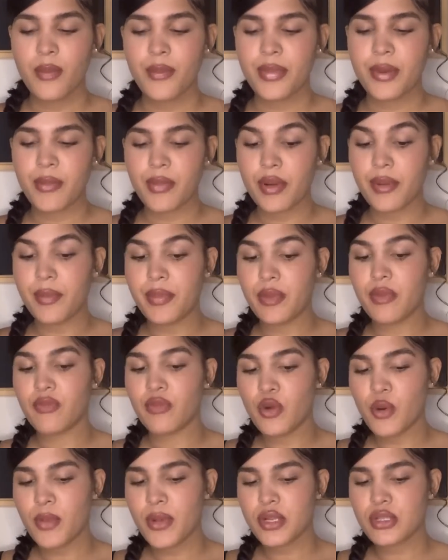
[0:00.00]
But
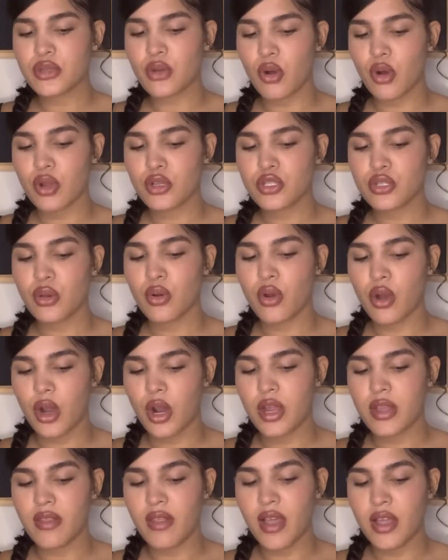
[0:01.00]
rumors also
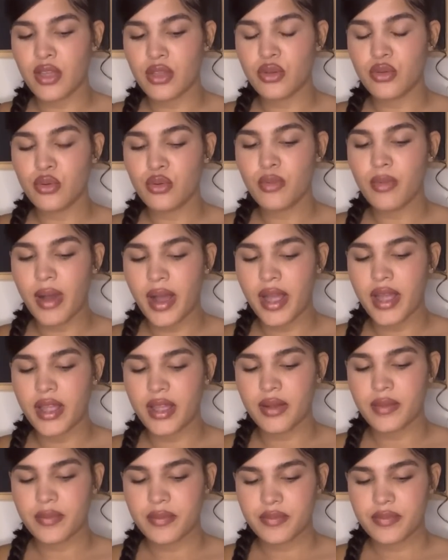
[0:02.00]
are that you
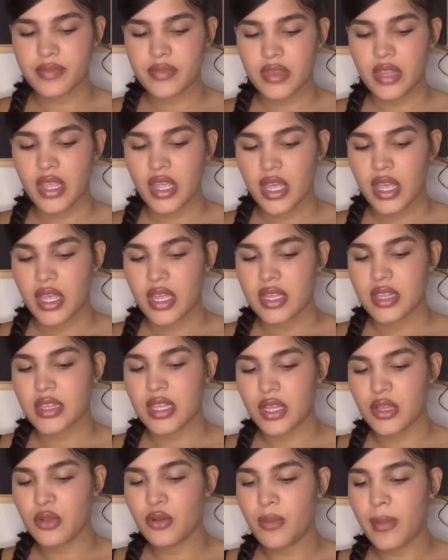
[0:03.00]
might
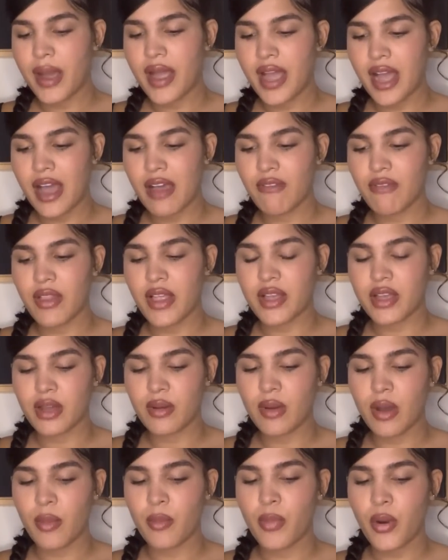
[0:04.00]
that you might have like a,
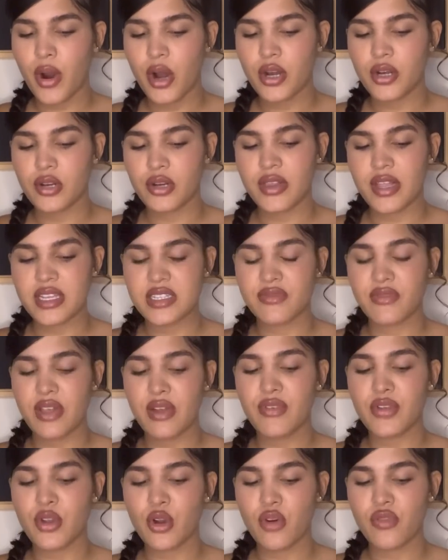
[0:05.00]
a partner that's
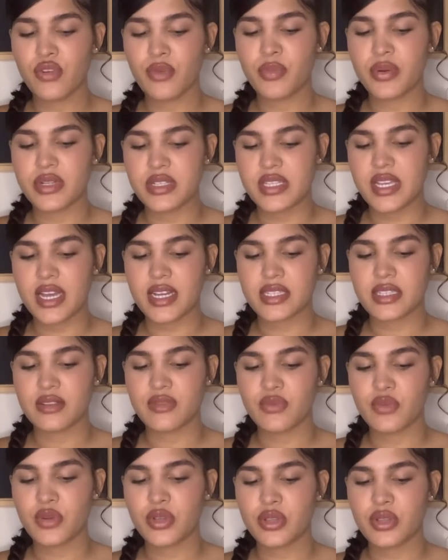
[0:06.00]
very overprotective
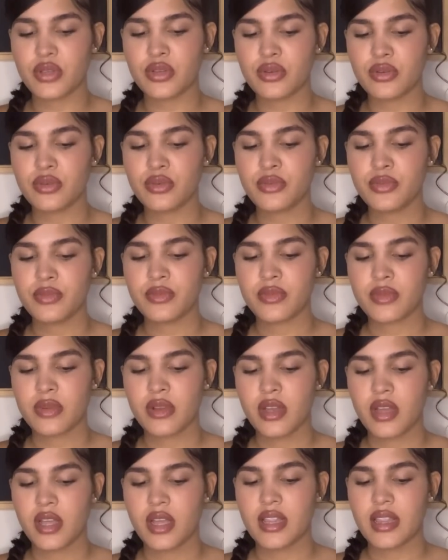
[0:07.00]
with you,
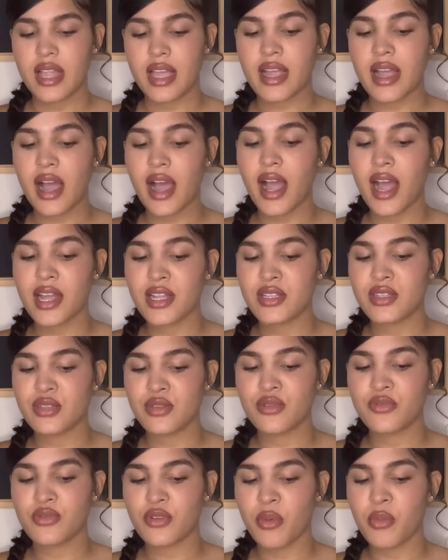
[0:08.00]
like hides
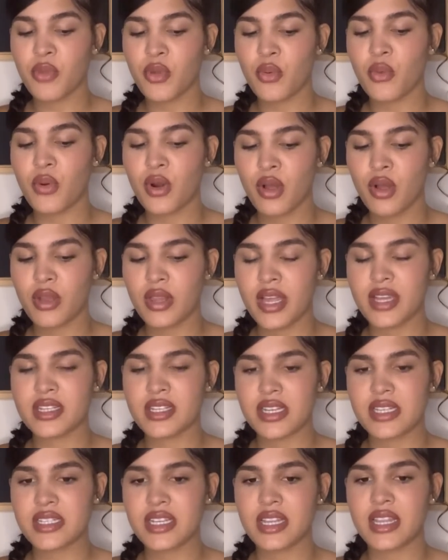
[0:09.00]
you from the world, like
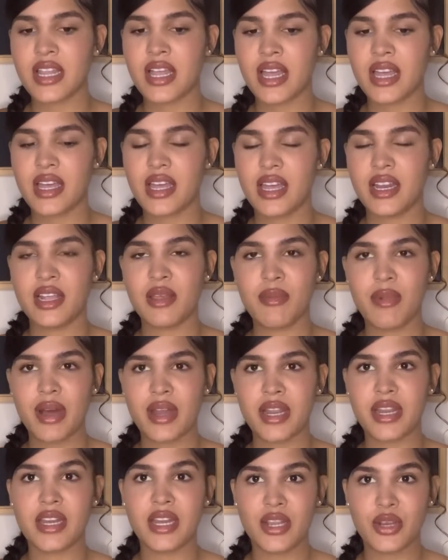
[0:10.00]
doesn't let
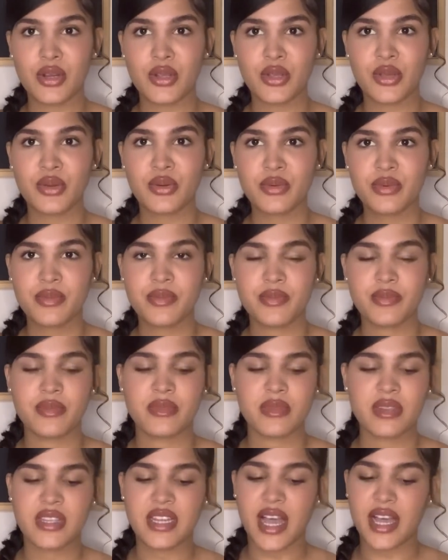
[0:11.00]
anybody near you.
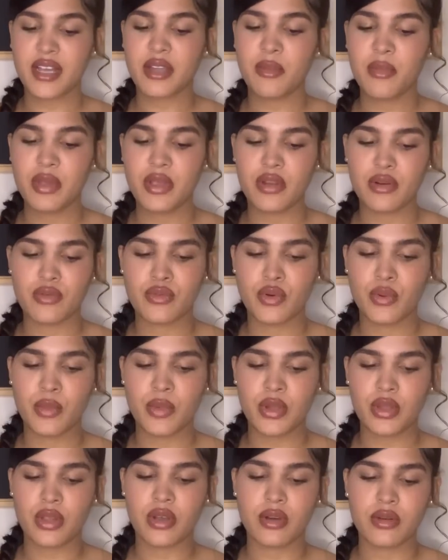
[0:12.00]
That could be a
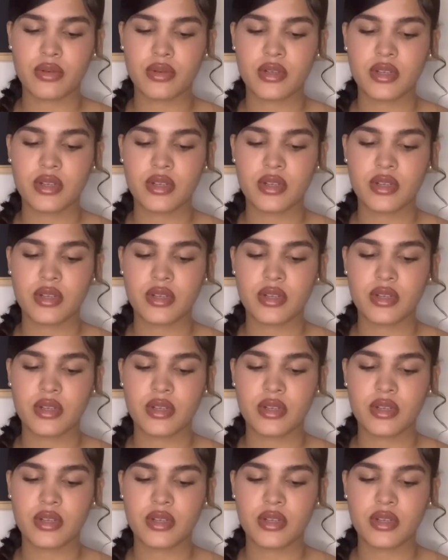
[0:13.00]
rumor though.